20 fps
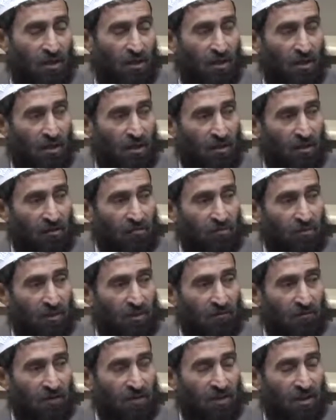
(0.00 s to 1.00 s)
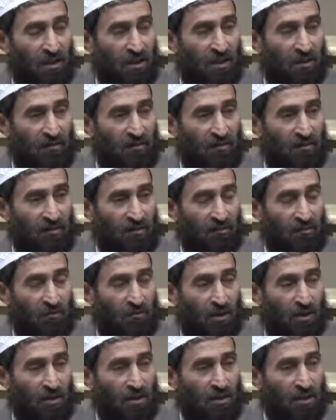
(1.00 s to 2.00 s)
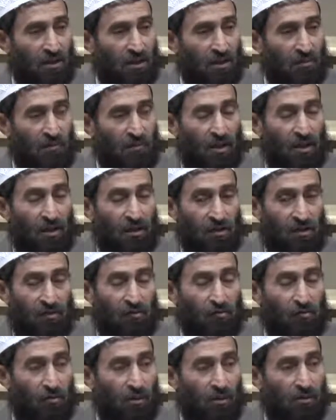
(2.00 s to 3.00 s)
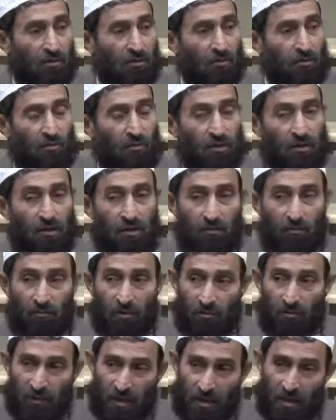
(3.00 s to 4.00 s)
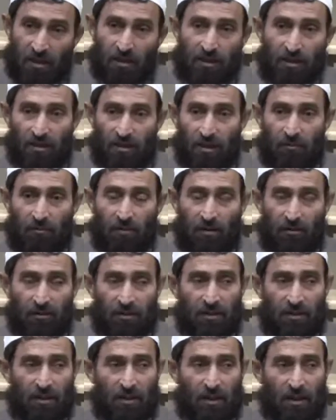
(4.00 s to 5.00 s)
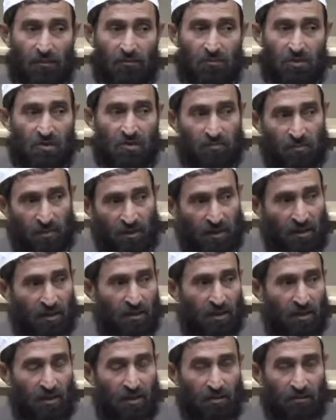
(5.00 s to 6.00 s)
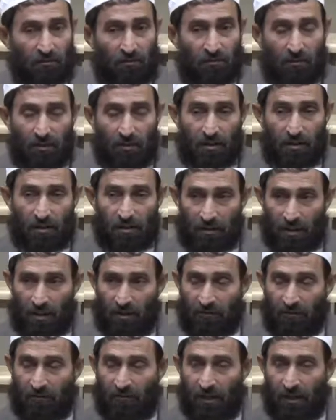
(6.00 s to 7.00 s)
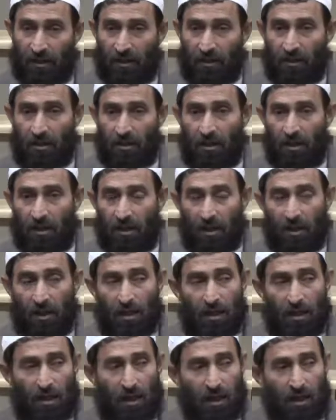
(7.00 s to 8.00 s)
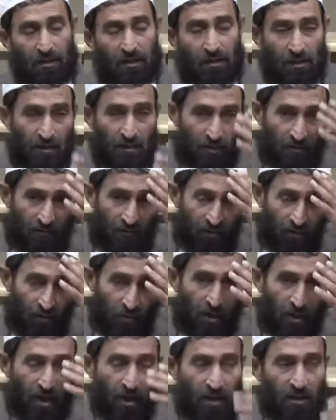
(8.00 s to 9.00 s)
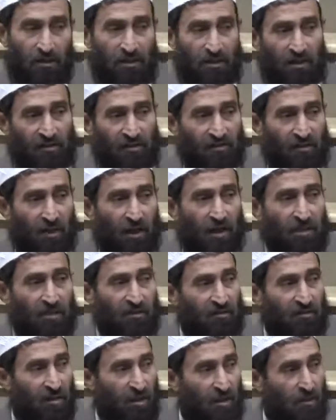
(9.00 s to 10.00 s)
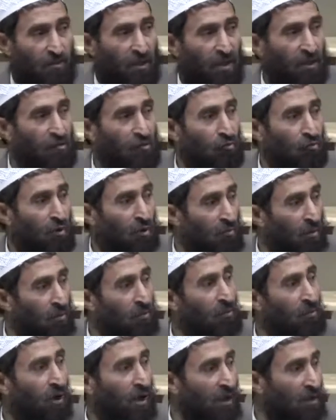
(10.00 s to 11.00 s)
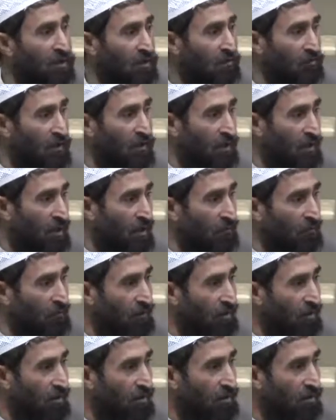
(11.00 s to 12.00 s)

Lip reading: Allah subhanahu wa ta'ala says in Qur'an Kareem, this world will be heated up on the day of judgment in the hellfire, and their forehead, their sides, their backs will be branded with that wealth.